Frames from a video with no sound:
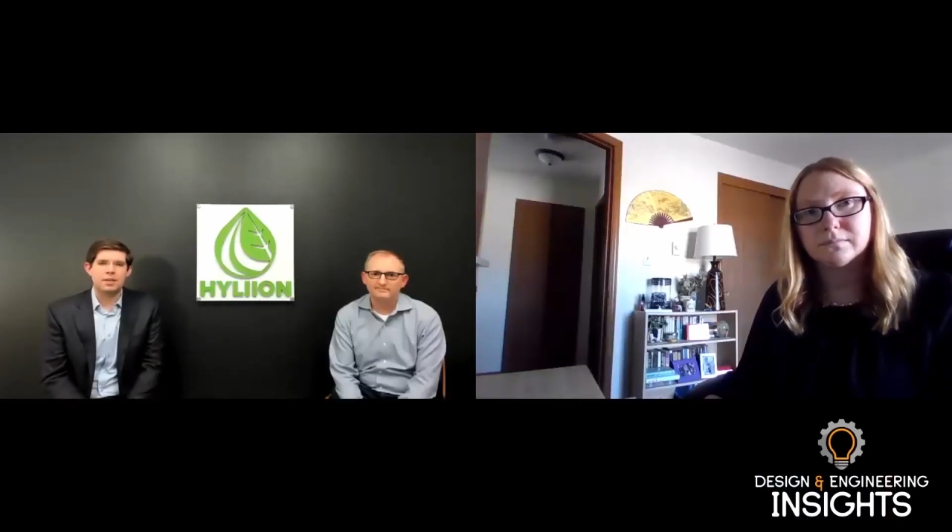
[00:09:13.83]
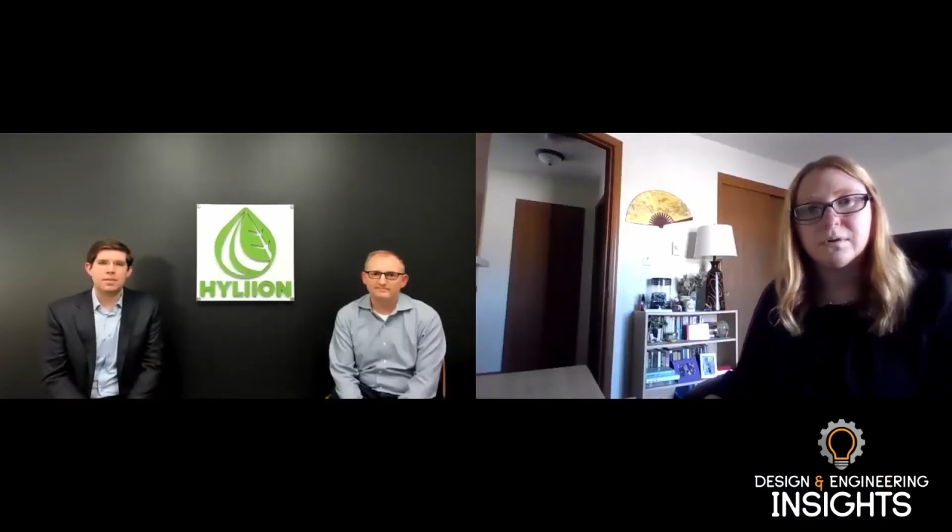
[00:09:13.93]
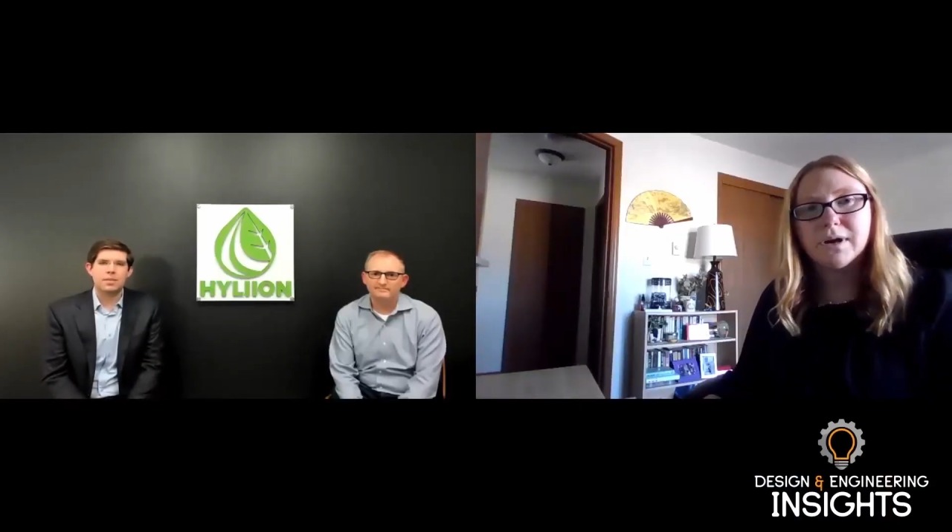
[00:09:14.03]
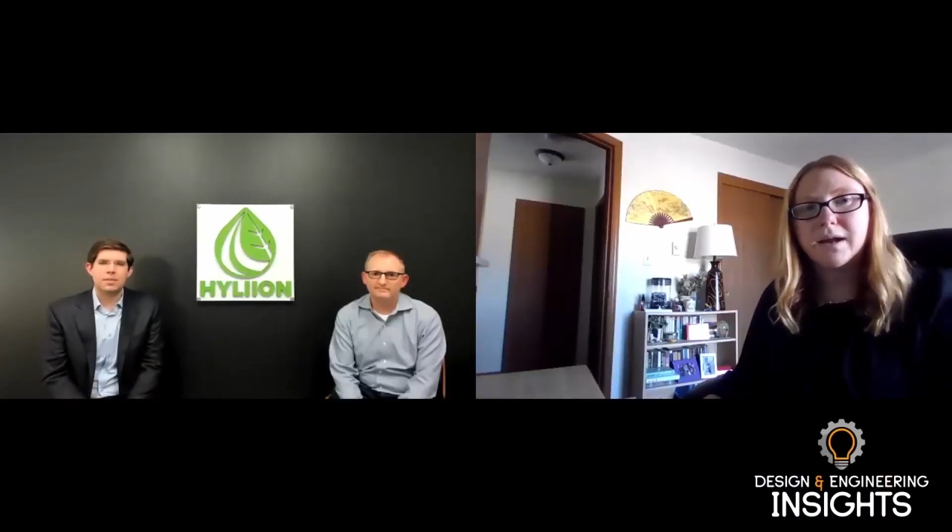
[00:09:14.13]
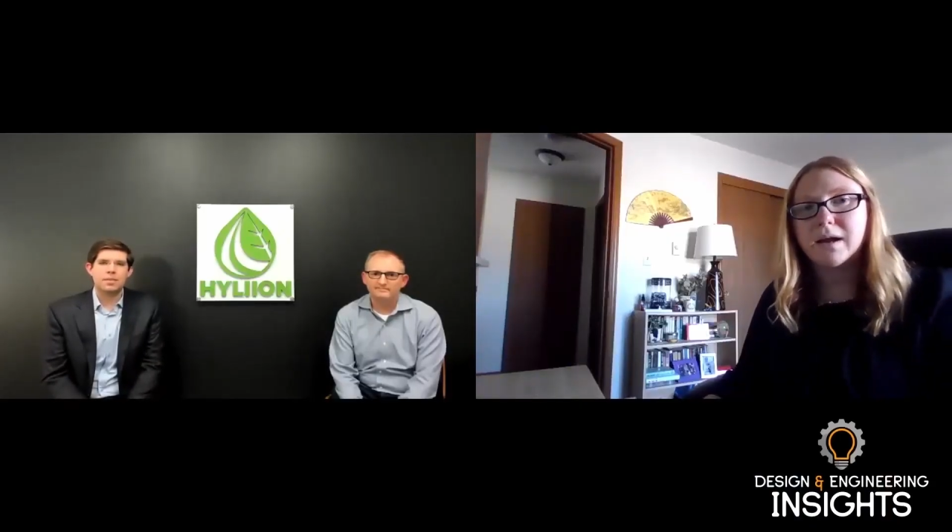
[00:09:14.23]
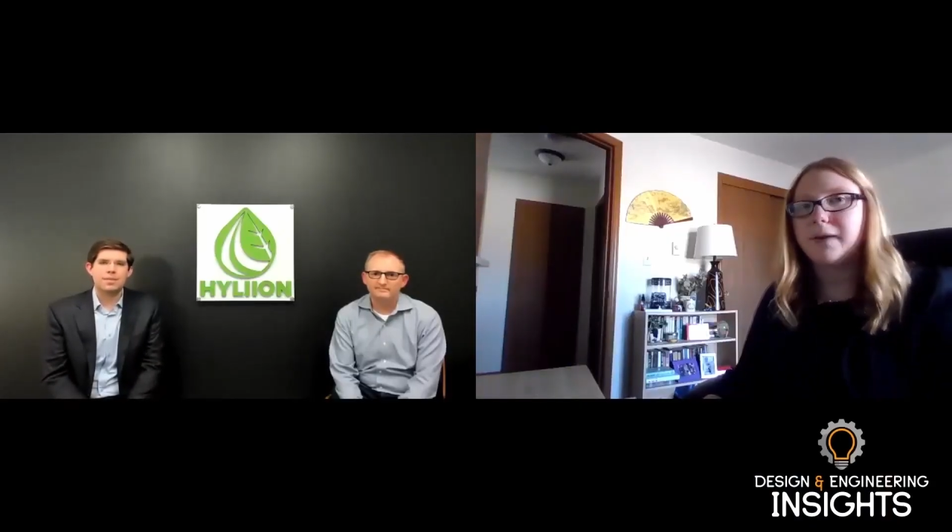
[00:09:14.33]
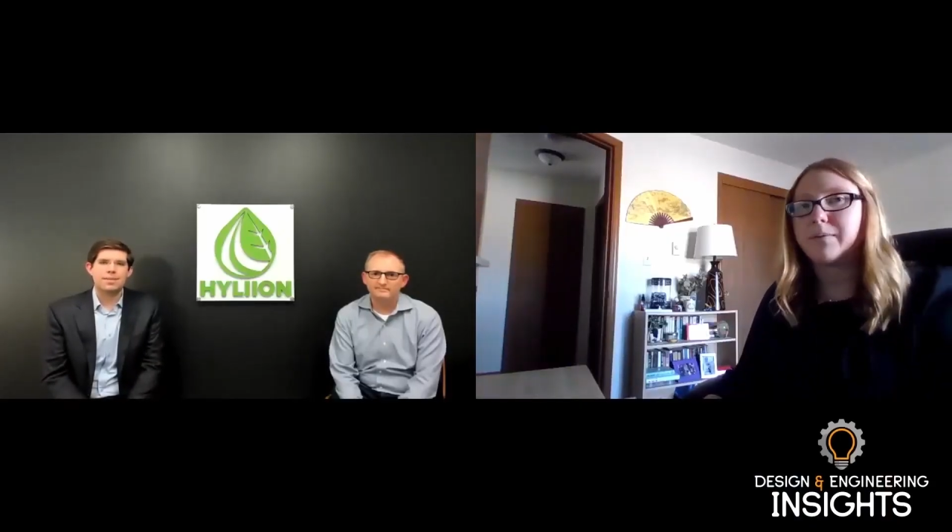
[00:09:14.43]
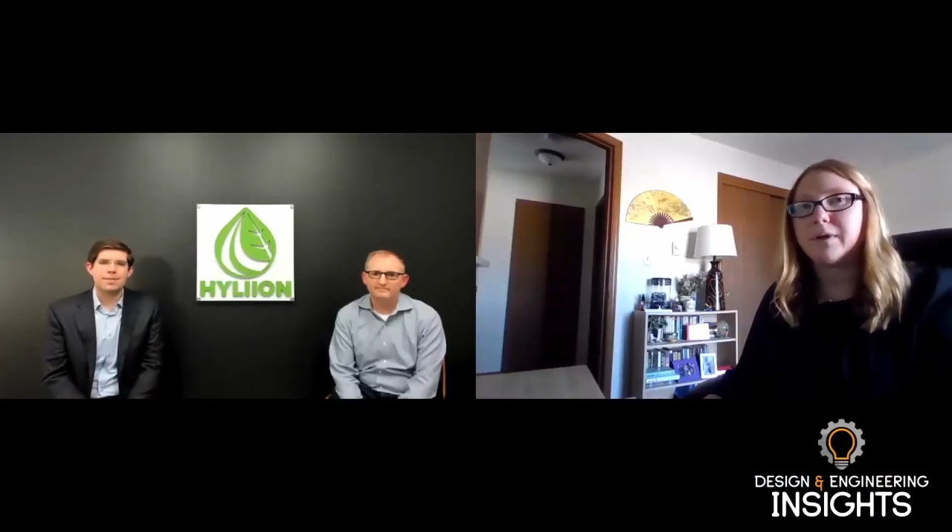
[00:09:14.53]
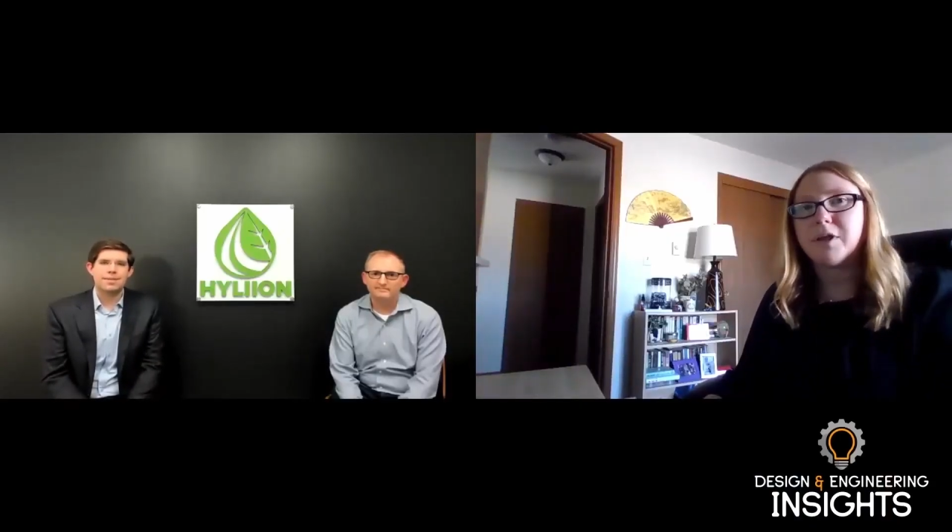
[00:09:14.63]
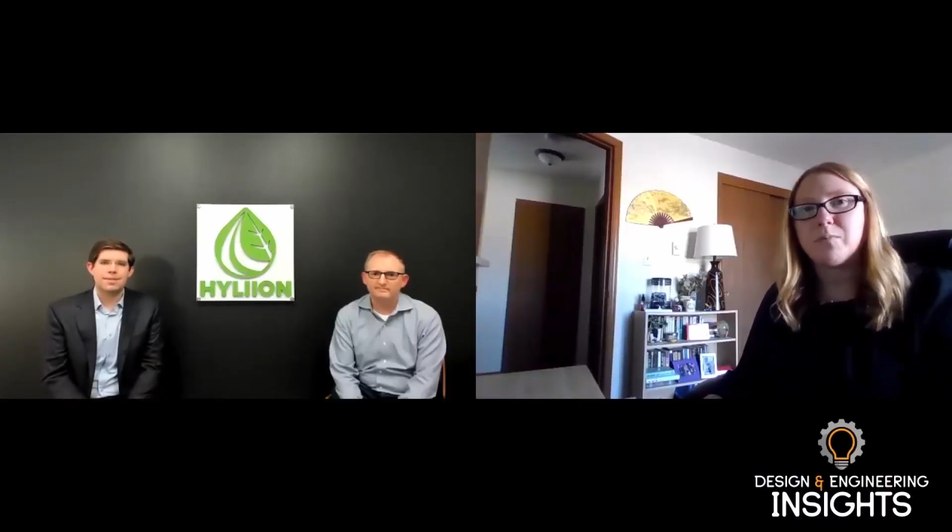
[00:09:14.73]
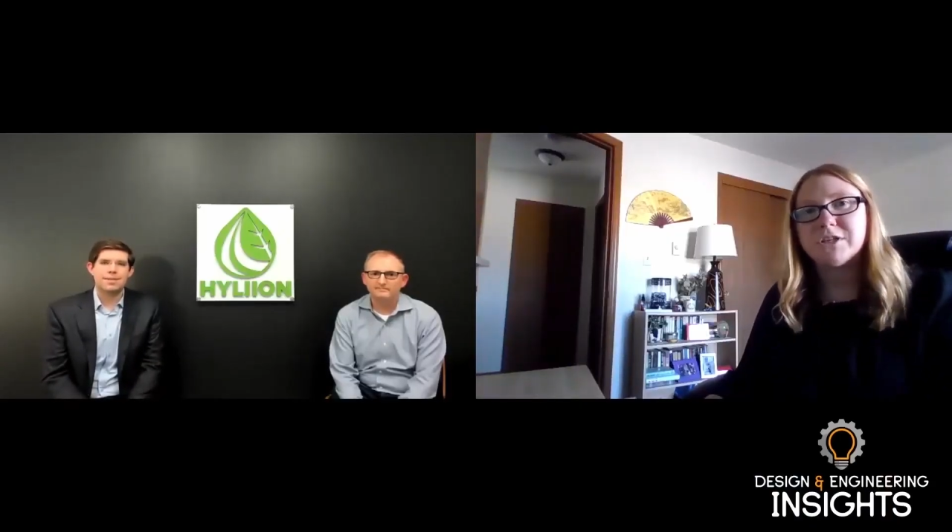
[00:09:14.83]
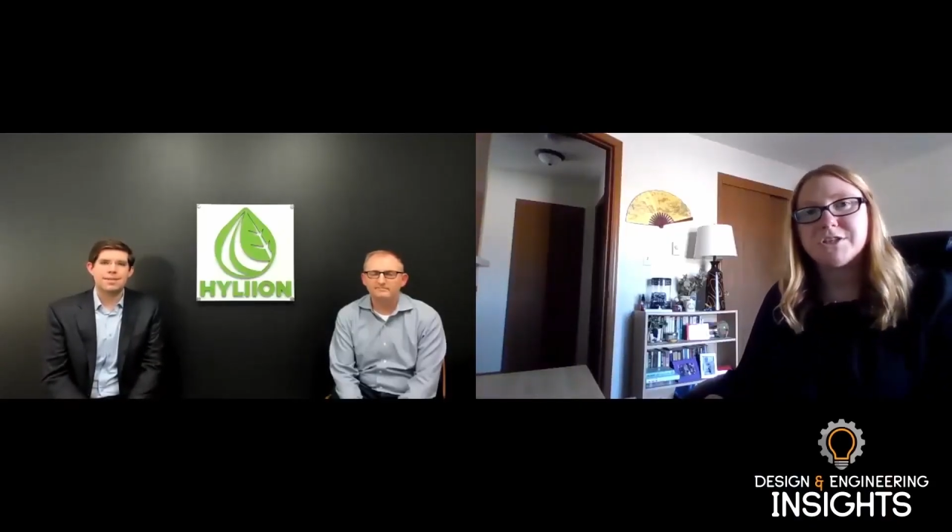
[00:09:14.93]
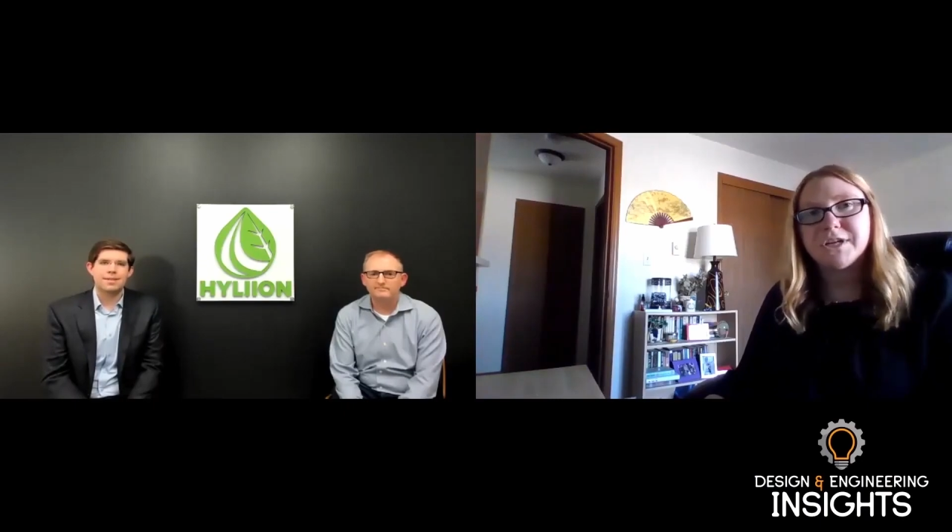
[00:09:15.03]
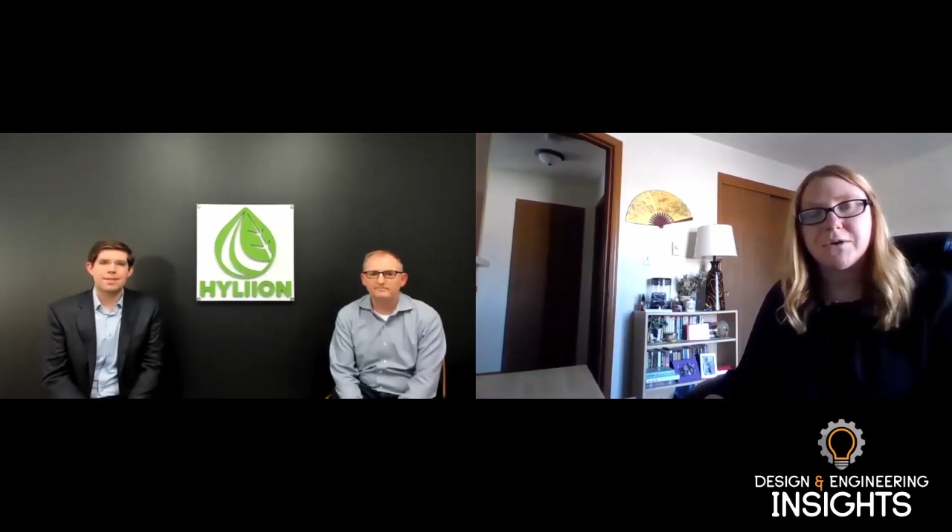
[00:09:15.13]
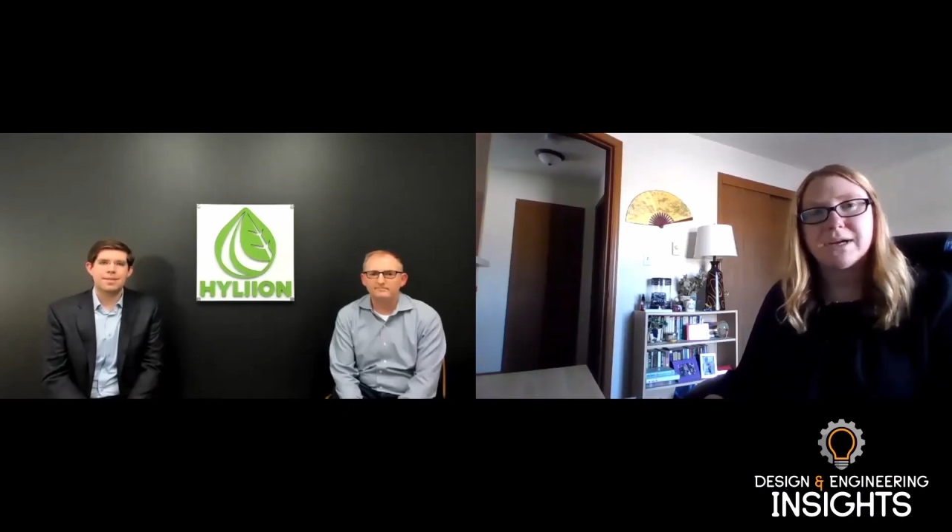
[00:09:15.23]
Great. I really appreciate